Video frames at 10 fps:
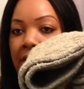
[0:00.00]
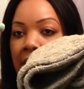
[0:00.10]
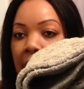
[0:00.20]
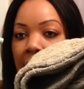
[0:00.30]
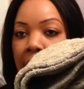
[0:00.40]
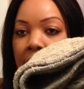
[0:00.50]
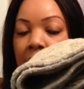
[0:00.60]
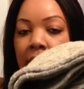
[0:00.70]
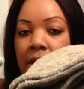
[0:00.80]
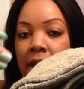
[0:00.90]
it angled
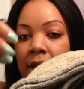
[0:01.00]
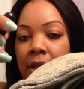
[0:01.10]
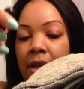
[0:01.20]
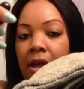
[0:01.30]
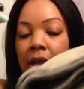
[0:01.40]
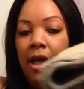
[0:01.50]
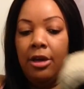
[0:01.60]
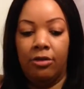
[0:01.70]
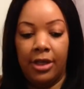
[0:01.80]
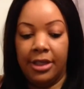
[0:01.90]
like that,
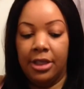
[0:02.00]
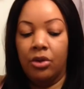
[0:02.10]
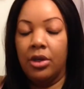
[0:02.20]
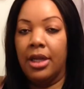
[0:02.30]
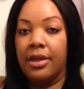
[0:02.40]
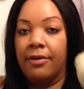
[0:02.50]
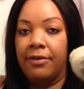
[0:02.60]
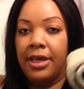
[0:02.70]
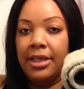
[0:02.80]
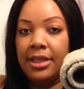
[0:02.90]
and rest it on like a
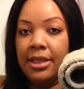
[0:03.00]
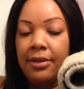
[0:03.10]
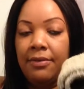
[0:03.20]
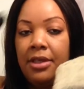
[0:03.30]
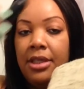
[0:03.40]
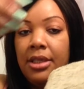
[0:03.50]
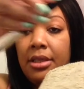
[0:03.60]
flat surface,